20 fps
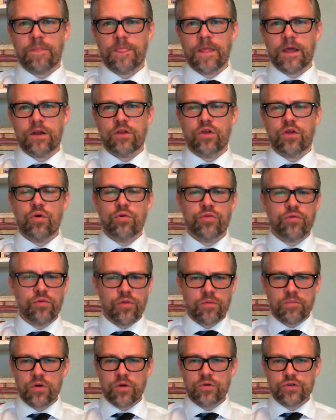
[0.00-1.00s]
and go through
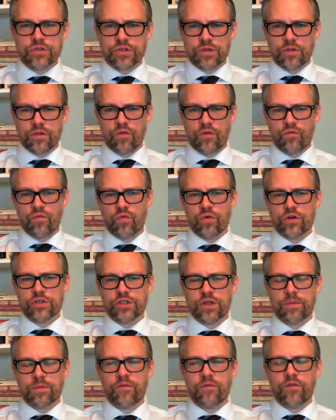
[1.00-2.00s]
the motions of
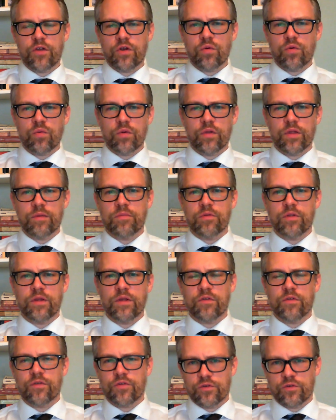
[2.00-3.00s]
worship if you don't really
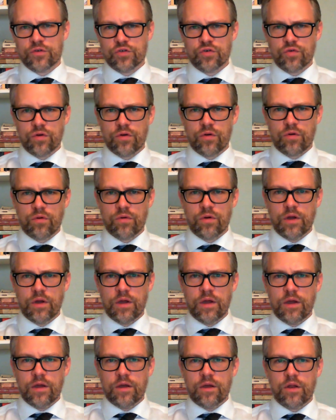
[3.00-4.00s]
believe that they're true.
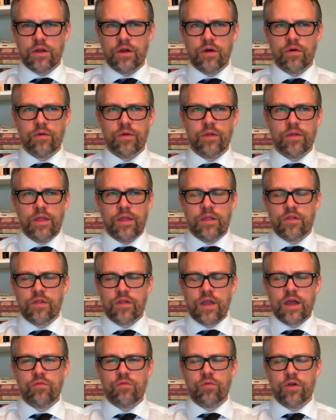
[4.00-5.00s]

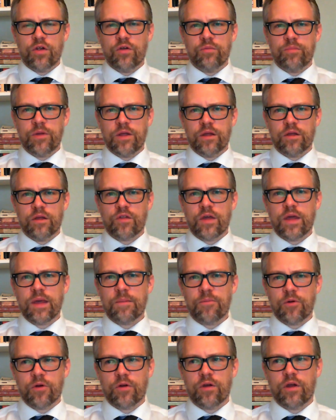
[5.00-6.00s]
Instead, what you're being is a
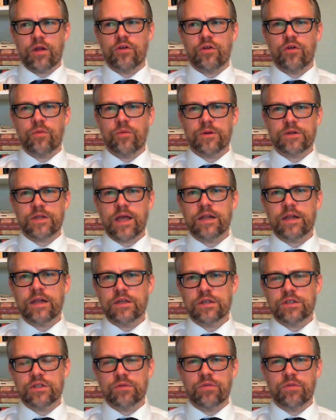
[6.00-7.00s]
hypocrite. You're
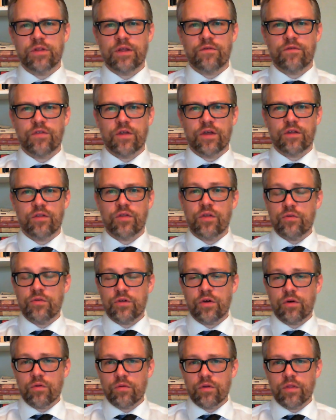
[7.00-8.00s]
pretending to believe things that you
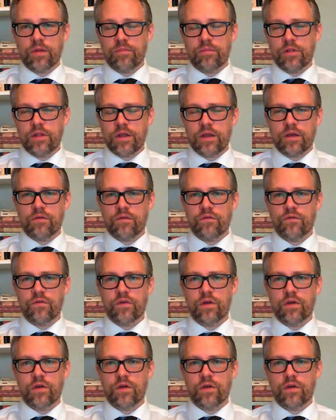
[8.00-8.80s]
don't really believe.